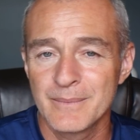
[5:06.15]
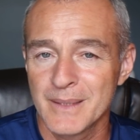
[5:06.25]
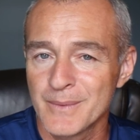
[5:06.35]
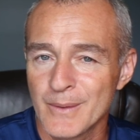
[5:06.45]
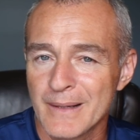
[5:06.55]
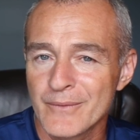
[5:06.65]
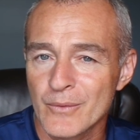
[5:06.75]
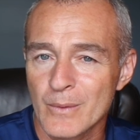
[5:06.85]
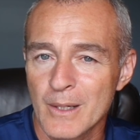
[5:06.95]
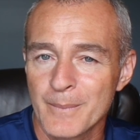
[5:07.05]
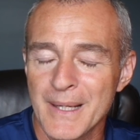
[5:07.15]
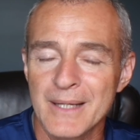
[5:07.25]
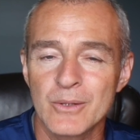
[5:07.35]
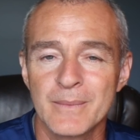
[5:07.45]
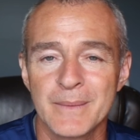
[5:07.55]
Maybe you have the wrong
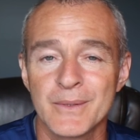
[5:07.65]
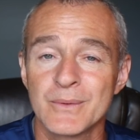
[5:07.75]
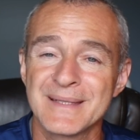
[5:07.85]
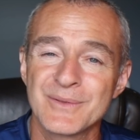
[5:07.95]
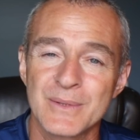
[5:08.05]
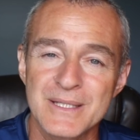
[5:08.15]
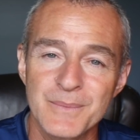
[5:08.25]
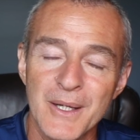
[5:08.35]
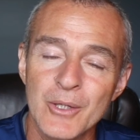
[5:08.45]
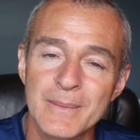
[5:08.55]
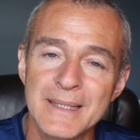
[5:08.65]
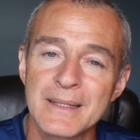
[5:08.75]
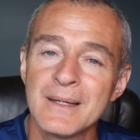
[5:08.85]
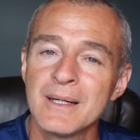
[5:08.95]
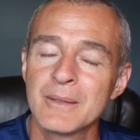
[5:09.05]
paddle. Maybe you need to experiment.
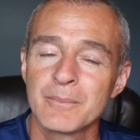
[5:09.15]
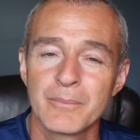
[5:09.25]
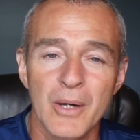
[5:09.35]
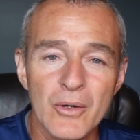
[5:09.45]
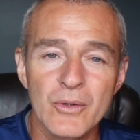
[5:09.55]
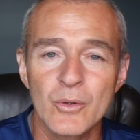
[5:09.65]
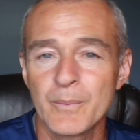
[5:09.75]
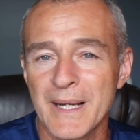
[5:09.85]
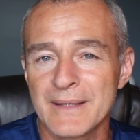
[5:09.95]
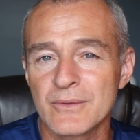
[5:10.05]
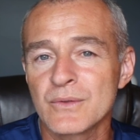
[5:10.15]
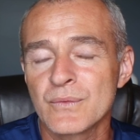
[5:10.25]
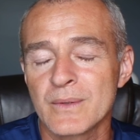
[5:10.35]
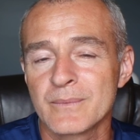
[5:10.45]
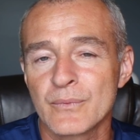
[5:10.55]
Borrow paddles
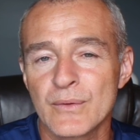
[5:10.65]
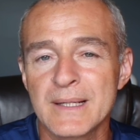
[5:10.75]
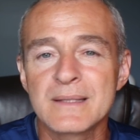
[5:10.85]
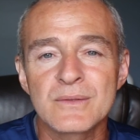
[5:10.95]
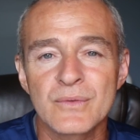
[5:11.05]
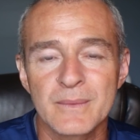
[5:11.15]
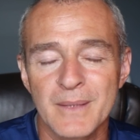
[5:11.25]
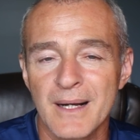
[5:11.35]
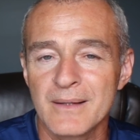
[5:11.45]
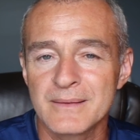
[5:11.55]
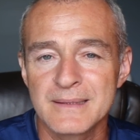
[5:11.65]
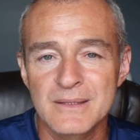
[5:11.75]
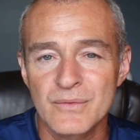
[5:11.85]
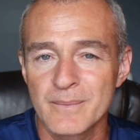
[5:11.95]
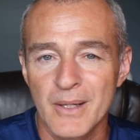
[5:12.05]
from friends, from
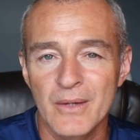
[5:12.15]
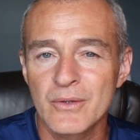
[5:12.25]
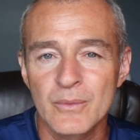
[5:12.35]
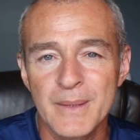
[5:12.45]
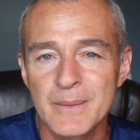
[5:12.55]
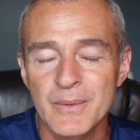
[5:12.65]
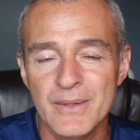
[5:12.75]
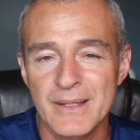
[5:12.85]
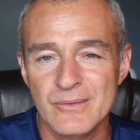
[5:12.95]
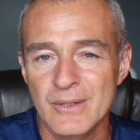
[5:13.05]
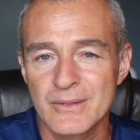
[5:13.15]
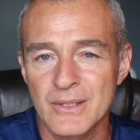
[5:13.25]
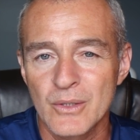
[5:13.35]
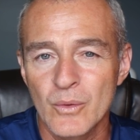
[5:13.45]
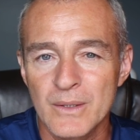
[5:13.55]
colleagues, from other people that are on
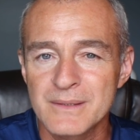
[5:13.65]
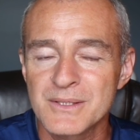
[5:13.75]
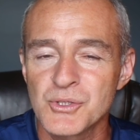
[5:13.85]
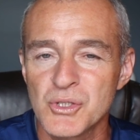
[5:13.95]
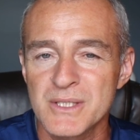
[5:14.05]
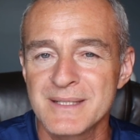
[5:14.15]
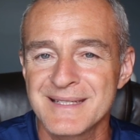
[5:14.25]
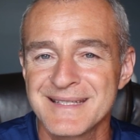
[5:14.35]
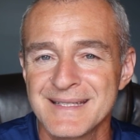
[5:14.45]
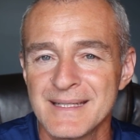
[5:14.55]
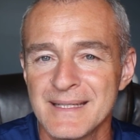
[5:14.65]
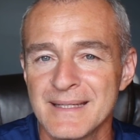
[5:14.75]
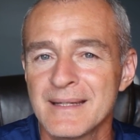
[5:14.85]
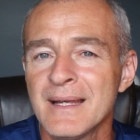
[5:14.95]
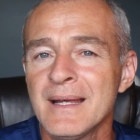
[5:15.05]
the courts, just to
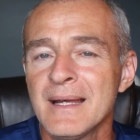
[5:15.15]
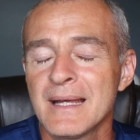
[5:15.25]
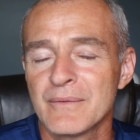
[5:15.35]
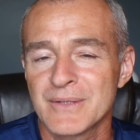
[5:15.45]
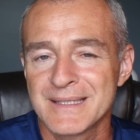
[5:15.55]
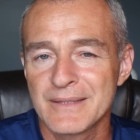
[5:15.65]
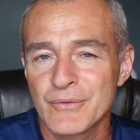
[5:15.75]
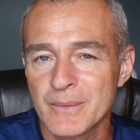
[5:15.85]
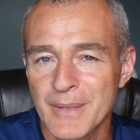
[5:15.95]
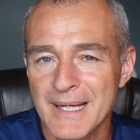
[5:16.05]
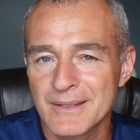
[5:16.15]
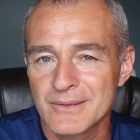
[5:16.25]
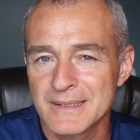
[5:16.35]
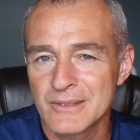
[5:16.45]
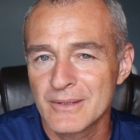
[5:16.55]
see if a different
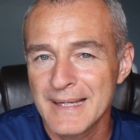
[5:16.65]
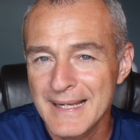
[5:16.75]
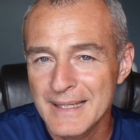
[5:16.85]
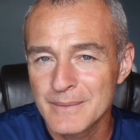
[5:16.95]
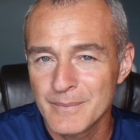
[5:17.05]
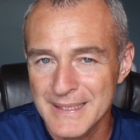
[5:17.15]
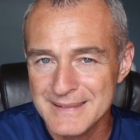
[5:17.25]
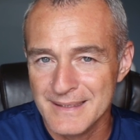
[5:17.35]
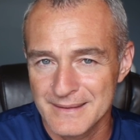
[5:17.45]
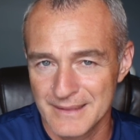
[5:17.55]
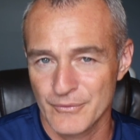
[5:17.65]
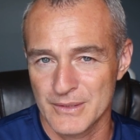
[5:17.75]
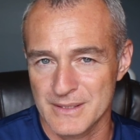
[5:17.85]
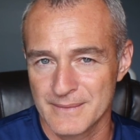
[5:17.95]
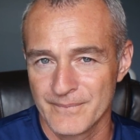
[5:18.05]
paddle in your hand makes a
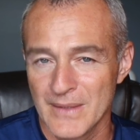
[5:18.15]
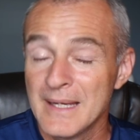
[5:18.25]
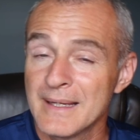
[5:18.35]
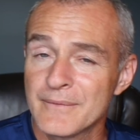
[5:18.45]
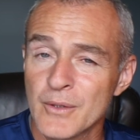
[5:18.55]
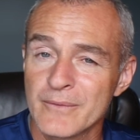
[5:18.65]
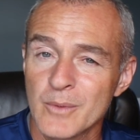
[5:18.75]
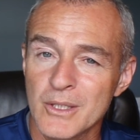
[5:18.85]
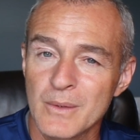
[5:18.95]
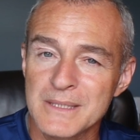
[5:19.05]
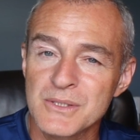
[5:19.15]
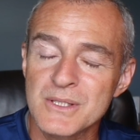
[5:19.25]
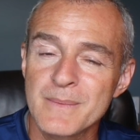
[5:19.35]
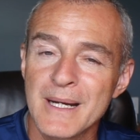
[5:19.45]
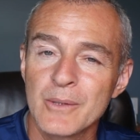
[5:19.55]
difference. If you have more
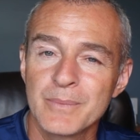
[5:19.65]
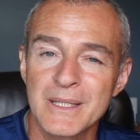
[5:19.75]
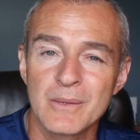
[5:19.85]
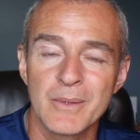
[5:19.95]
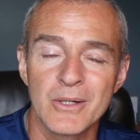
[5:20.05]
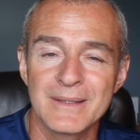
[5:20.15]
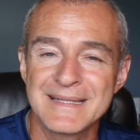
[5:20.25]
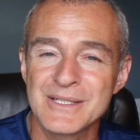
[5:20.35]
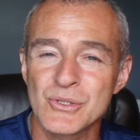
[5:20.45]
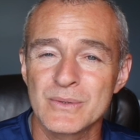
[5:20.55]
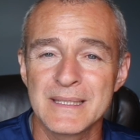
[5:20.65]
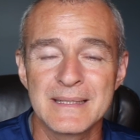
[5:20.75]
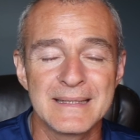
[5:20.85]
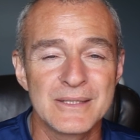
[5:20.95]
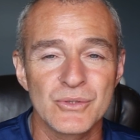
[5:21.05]
questions about pickleball
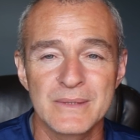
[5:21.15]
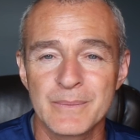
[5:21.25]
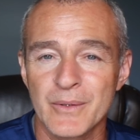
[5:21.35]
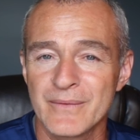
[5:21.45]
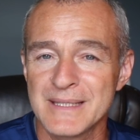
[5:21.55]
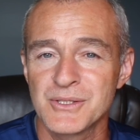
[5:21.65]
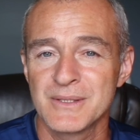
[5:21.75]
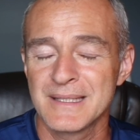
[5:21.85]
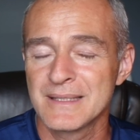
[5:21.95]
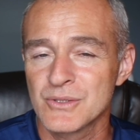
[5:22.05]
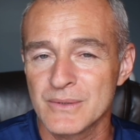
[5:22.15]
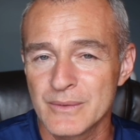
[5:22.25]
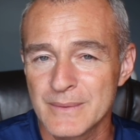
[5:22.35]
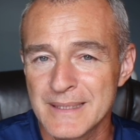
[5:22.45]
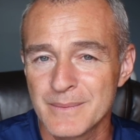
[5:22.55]
injury, injury prevention,
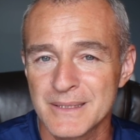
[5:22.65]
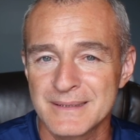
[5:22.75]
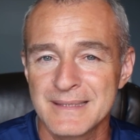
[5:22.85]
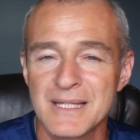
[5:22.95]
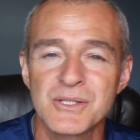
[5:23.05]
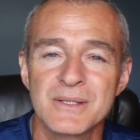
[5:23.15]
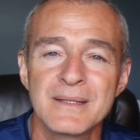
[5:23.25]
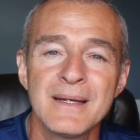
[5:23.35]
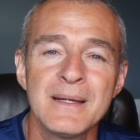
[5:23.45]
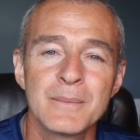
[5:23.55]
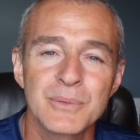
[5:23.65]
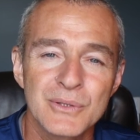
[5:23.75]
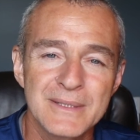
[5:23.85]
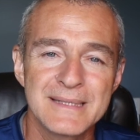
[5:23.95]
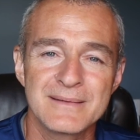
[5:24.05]
injury rehabilitation,
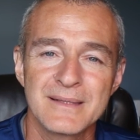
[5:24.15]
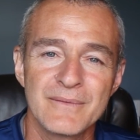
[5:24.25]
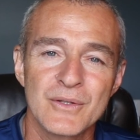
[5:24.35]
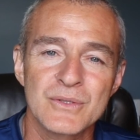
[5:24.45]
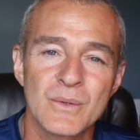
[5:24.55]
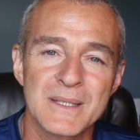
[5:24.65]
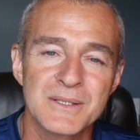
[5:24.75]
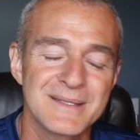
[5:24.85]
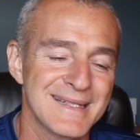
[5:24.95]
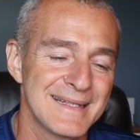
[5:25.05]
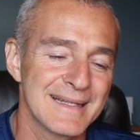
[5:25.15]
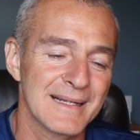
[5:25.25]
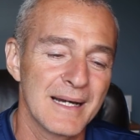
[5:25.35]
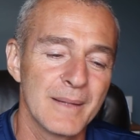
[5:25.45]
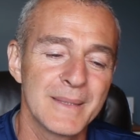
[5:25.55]
please leave those questions in the
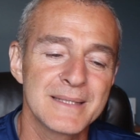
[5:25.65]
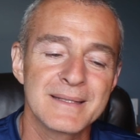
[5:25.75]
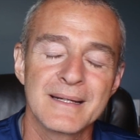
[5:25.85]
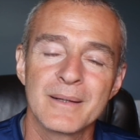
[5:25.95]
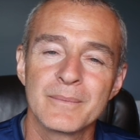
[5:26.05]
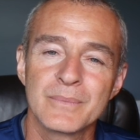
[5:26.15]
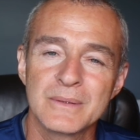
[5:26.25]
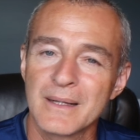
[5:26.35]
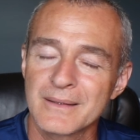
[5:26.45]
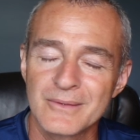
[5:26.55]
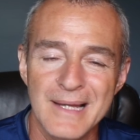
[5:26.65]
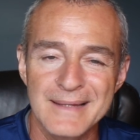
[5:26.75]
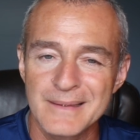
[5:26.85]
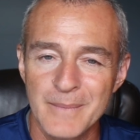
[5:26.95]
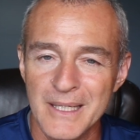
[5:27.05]
comments and I'll
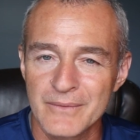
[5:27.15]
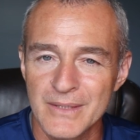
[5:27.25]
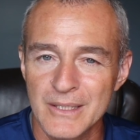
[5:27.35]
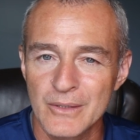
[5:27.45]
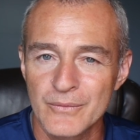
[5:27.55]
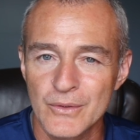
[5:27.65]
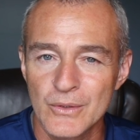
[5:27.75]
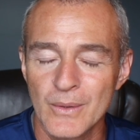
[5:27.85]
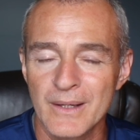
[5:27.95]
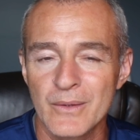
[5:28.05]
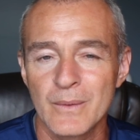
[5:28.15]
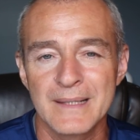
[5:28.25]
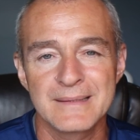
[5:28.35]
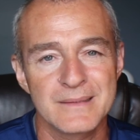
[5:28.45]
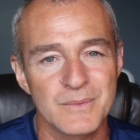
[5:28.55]
gladly make a video for you.
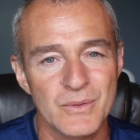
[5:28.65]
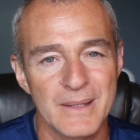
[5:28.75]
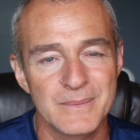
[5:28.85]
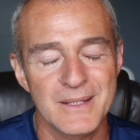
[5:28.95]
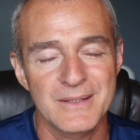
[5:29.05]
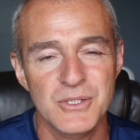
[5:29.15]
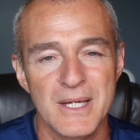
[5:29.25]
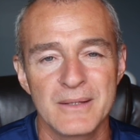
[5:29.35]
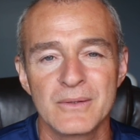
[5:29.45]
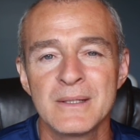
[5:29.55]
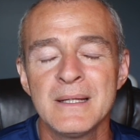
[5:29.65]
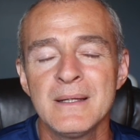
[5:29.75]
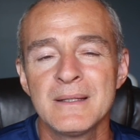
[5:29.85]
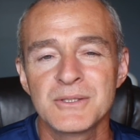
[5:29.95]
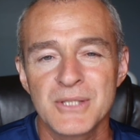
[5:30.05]
Otherwise, subscribe to the channel,
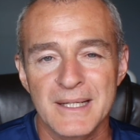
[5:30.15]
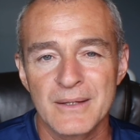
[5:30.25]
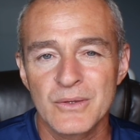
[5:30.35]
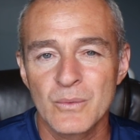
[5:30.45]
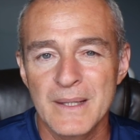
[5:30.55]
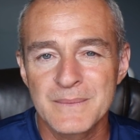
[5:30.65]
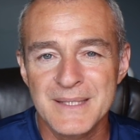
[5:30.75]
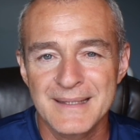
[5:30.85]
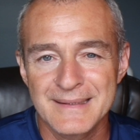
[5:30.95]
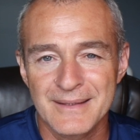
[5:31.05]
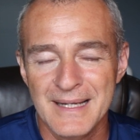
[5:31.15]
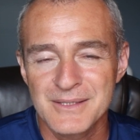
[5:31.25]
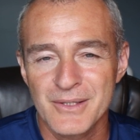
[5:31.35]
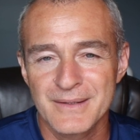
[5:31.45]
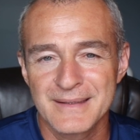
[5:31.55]
check out the website, and I'll
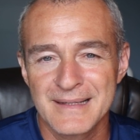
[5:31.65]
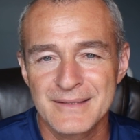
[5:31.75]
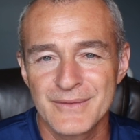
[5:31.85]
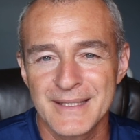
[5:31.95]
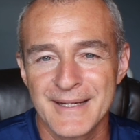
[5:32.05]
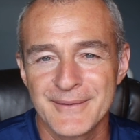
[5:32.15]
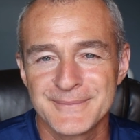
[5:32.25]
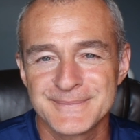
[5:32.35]
catch you on the next video.